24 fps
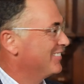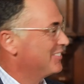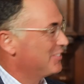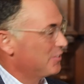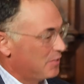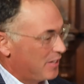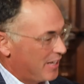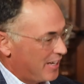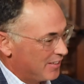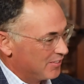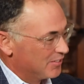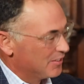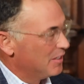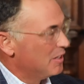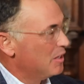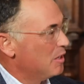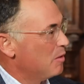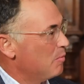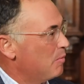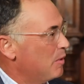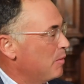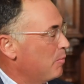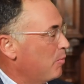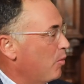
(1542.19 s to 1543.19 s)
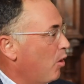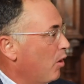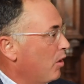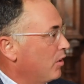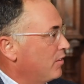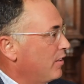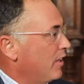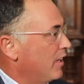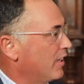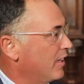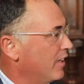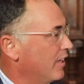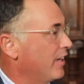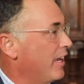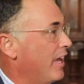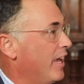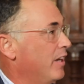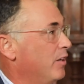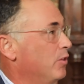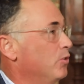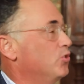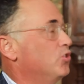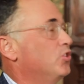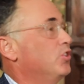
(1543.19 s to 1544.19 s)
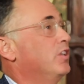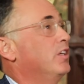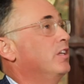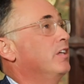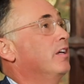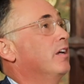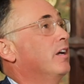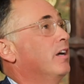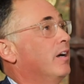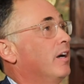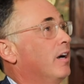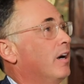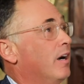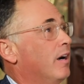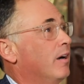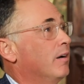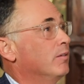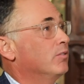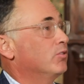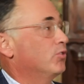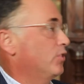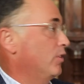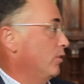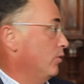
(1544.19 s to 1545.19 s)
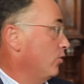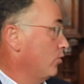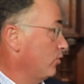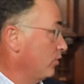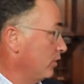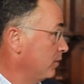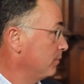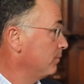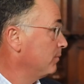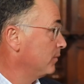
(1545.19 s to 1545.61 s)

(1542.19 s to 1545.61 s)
So yes, people are taking energy uh, seriously.